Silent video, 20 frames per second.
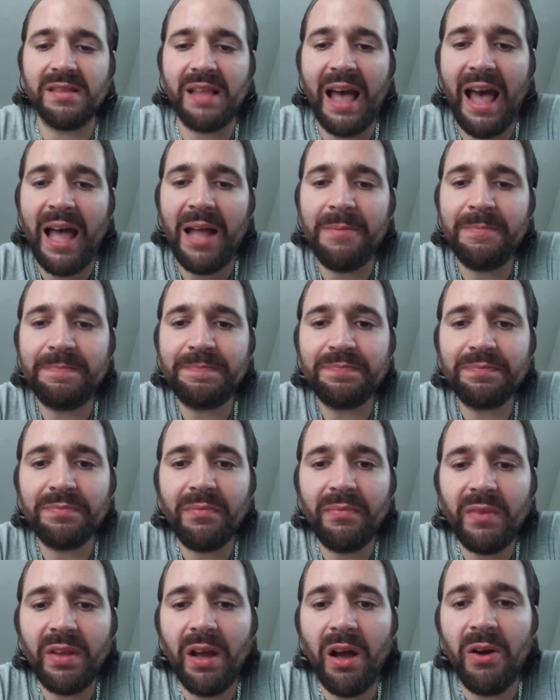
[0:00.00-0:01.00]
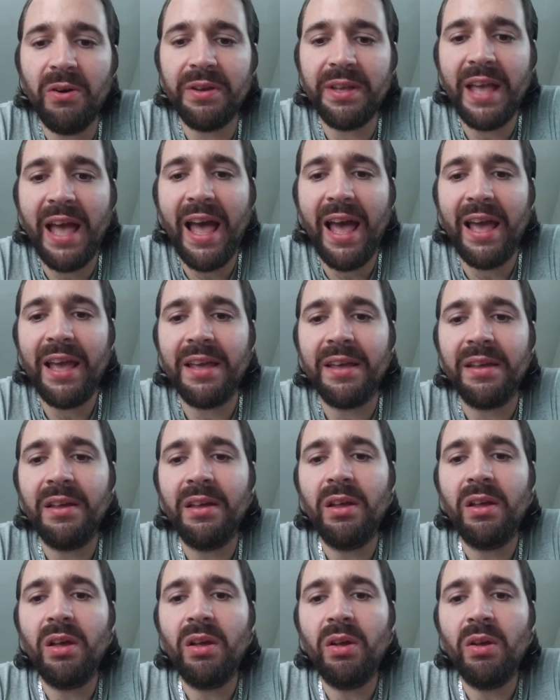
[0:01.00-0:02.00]
that, okay,
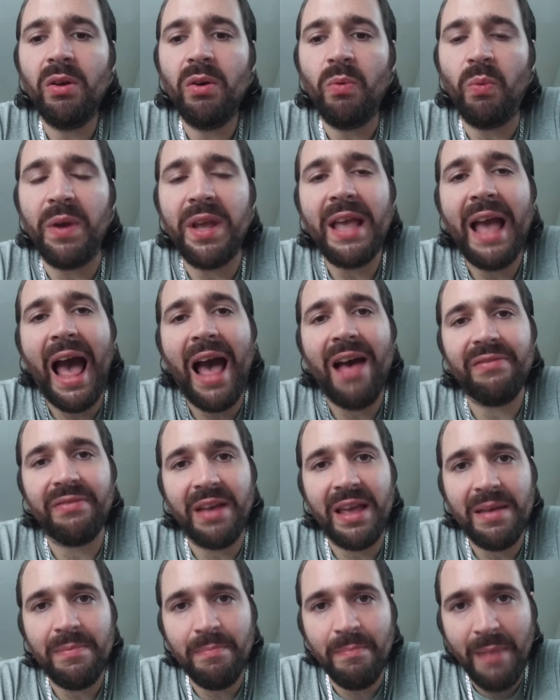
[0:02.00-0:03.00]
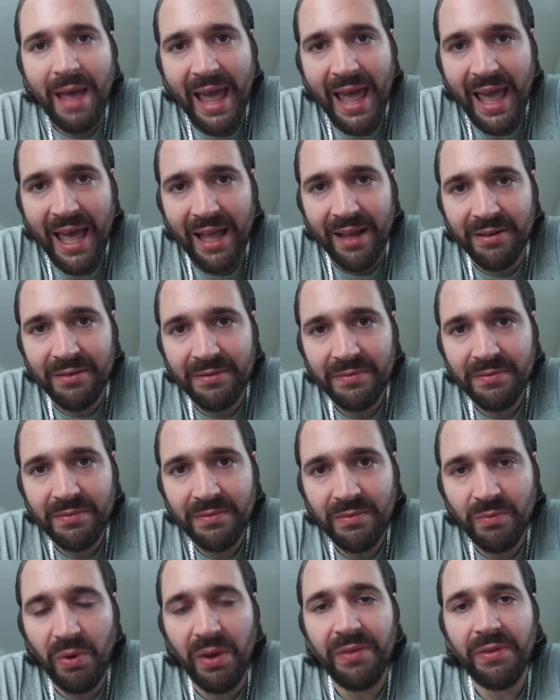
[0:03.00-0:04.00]
we have a man
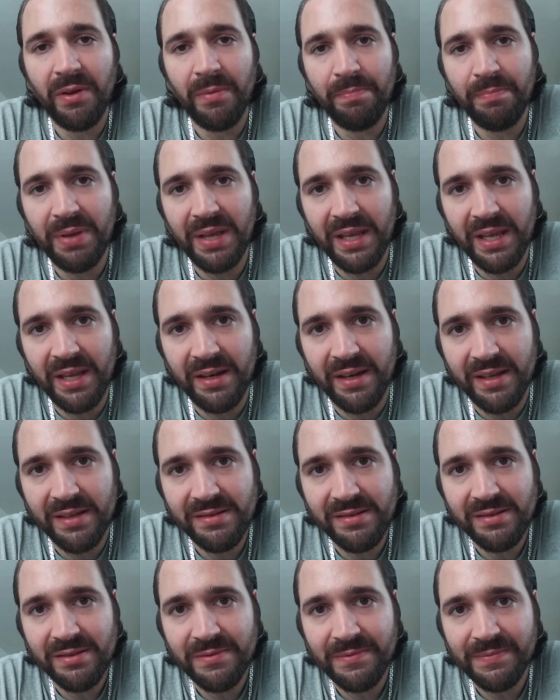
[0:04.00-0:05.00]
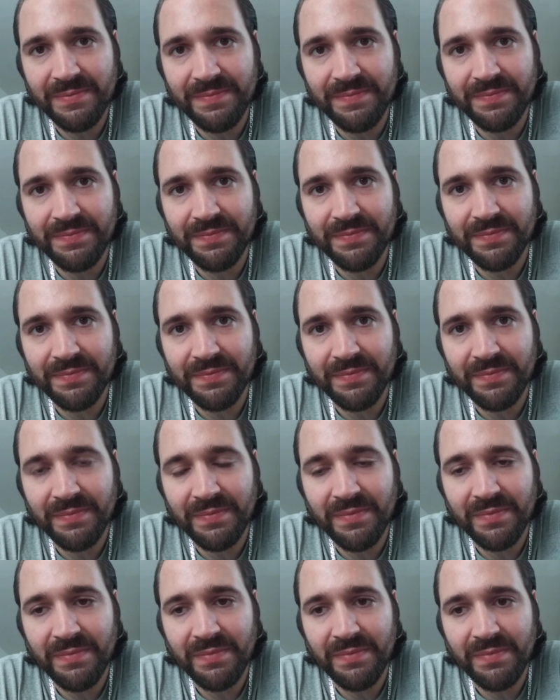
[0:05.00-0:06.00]
with a penis
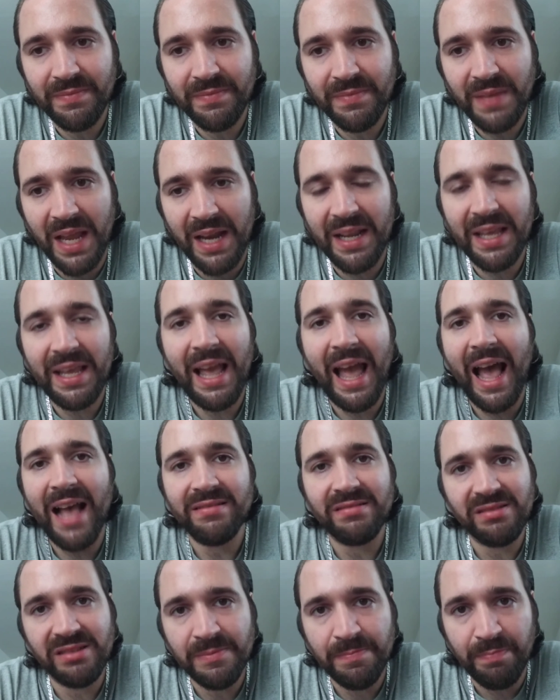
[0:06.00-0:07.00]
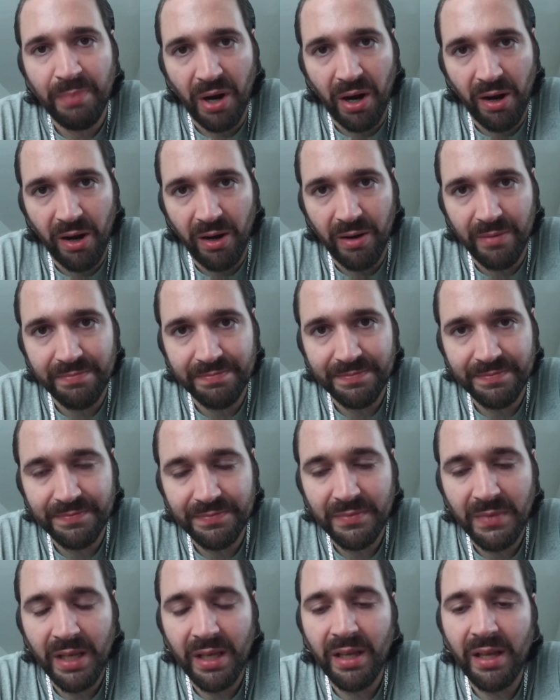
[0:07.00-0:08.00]
and he has sperm.
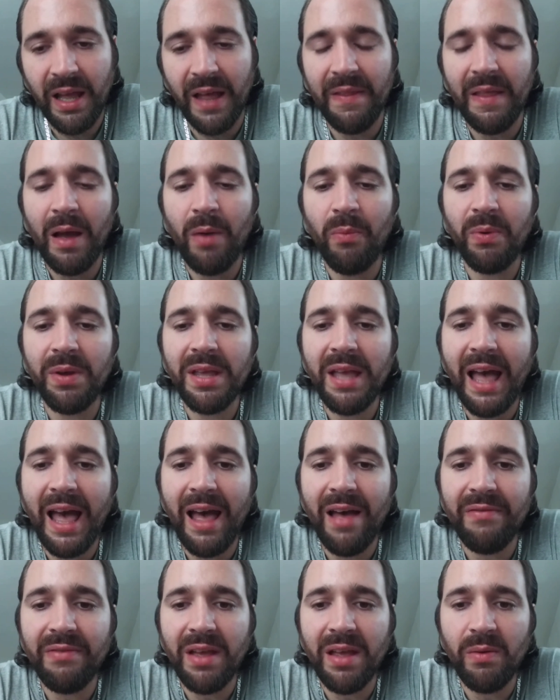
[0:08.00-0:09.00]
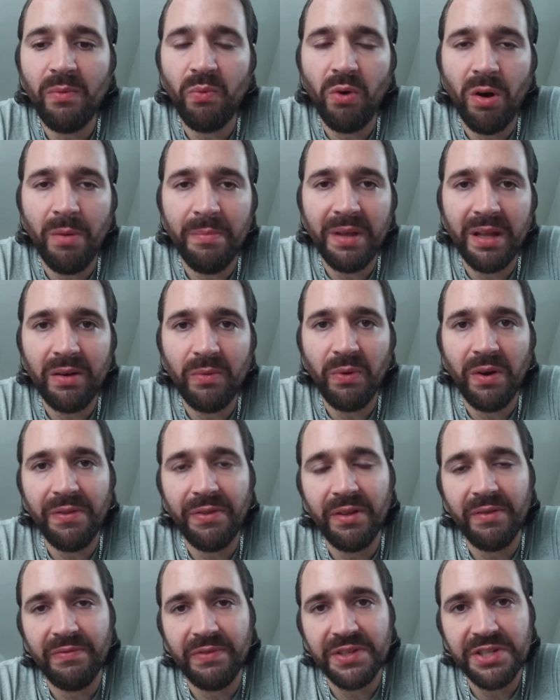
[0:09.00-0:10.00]
And then we have a woman
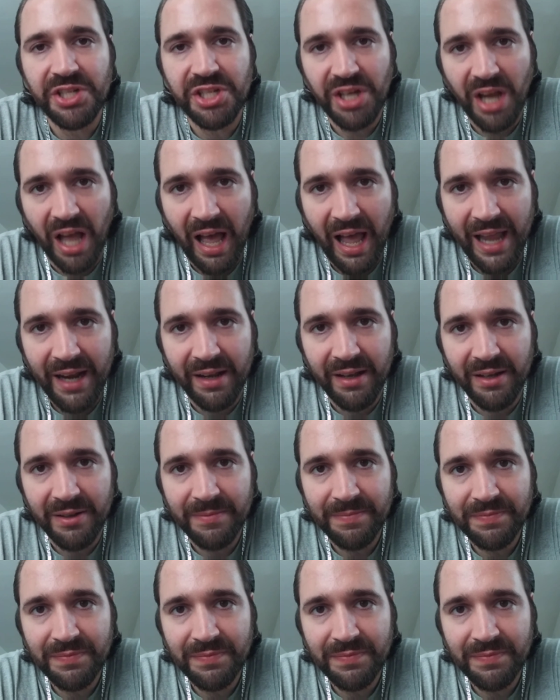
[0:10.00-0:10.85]
with a vagina